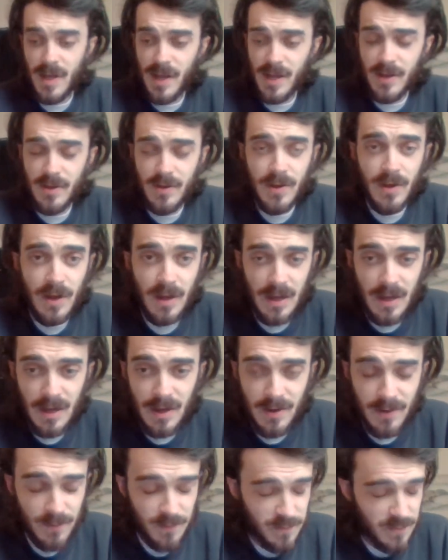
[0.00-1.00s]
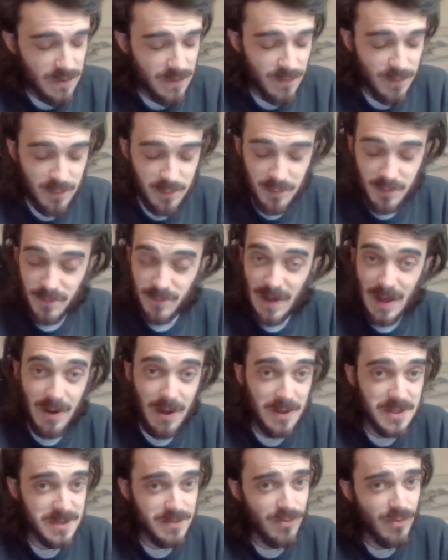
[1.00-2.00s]
Hey,
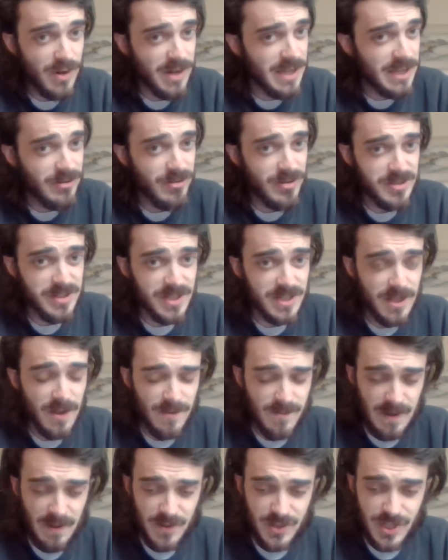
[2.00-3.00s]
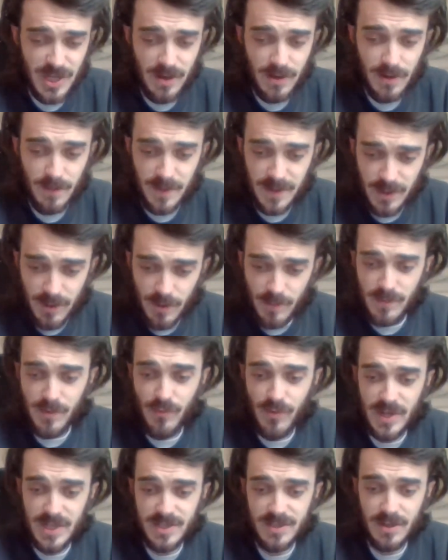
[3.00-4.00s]
found out some really interesting stuff about the channel. I've been doing my
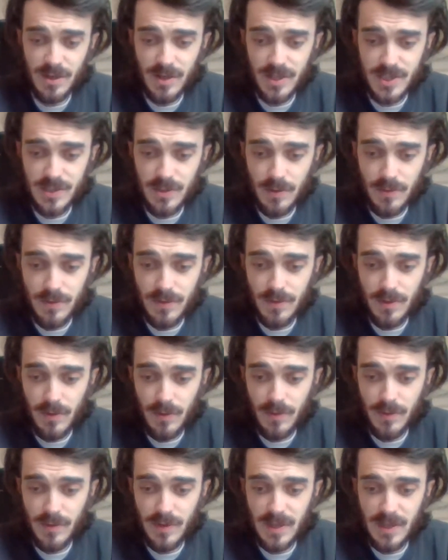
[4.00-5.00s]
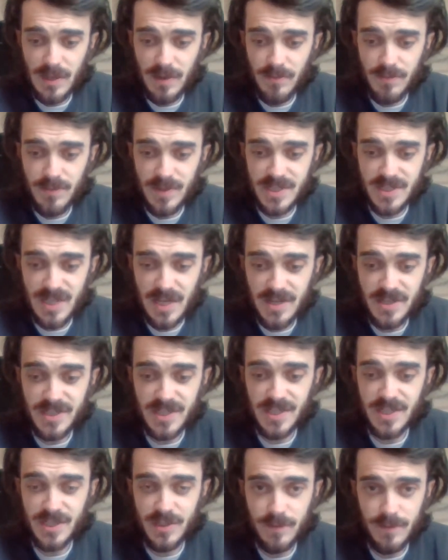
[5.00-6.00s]
research on the
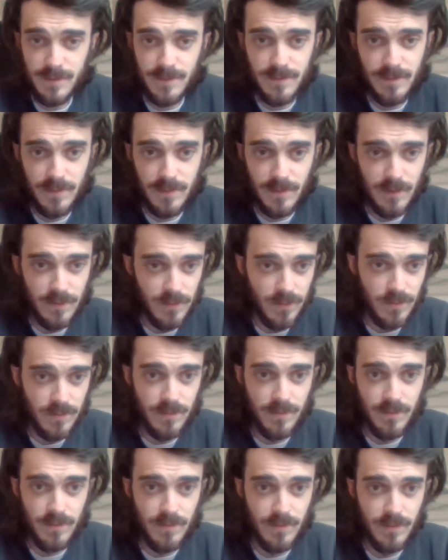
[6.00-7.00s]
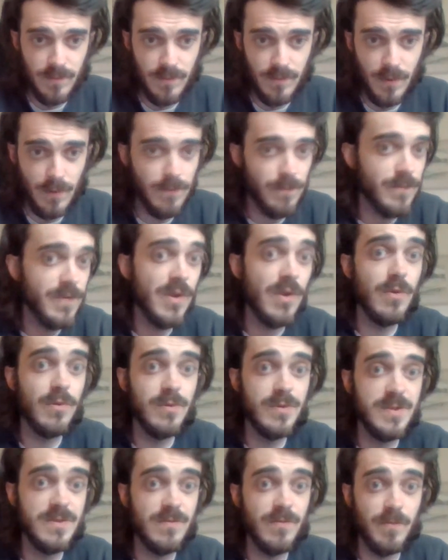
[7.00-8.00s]
percentage of
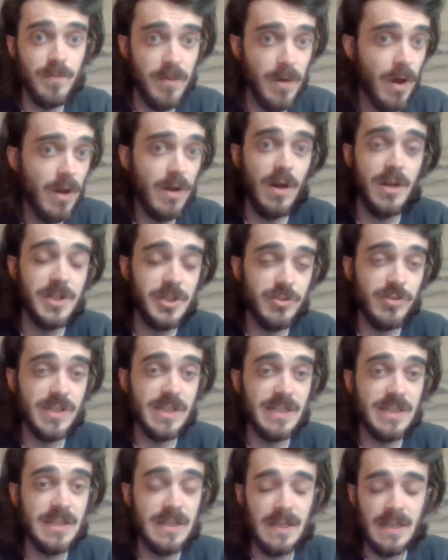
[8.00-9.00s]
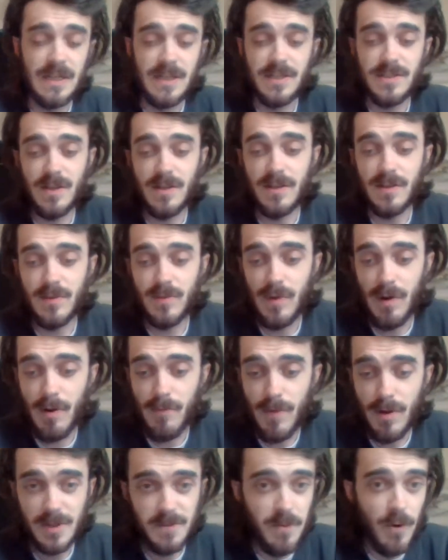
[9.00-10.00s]
views per country. So where
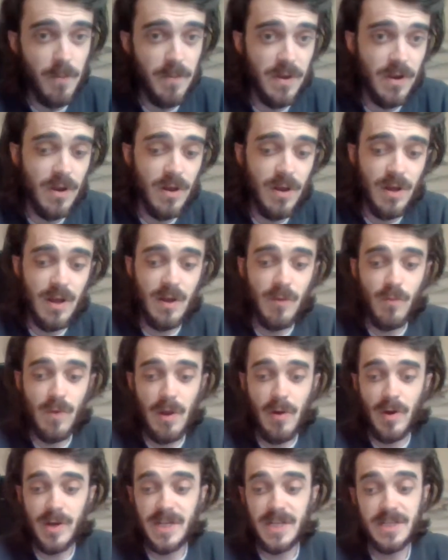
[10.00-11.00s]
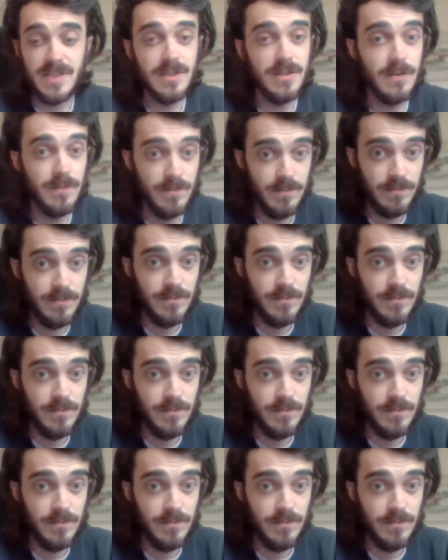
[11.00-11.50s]
I'm most popular and where I need to,